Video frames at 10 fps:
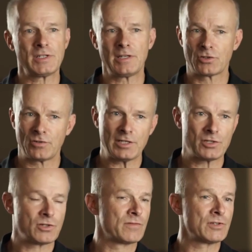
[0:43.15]
E-tree
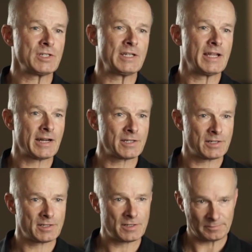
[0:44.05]
service,
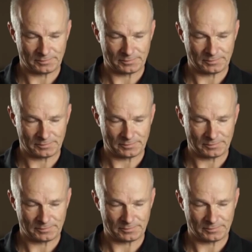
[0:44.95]
E-access